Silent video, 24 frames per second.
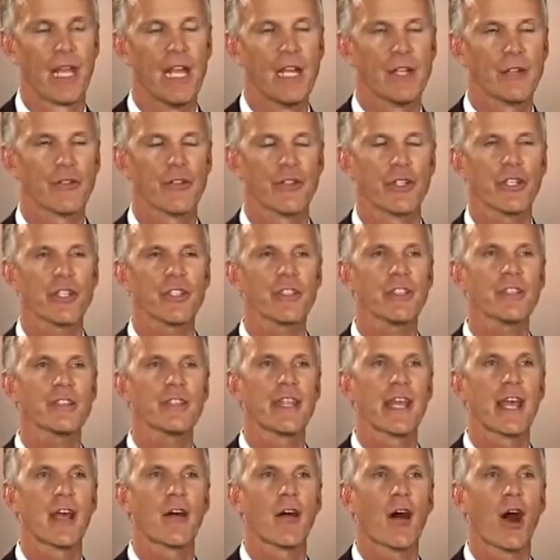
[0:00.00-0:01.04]
So just as
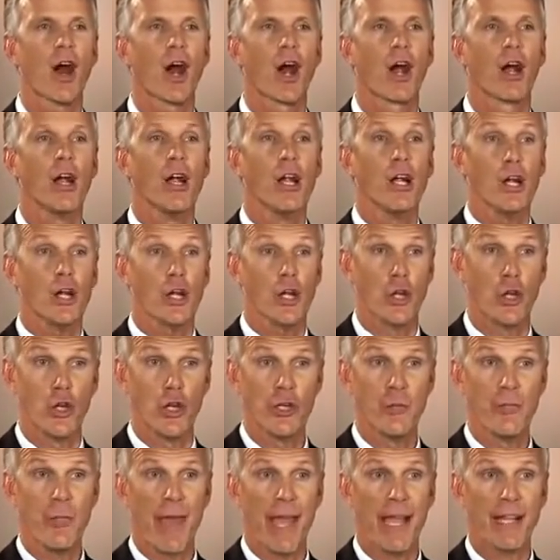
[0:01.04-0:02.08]
there are
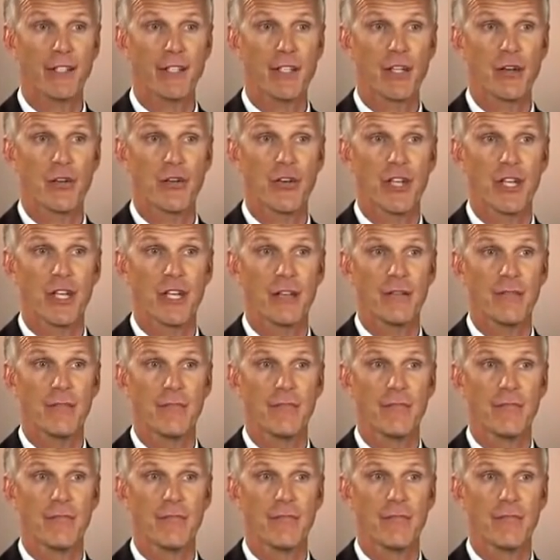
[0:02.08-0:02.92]
good bacteria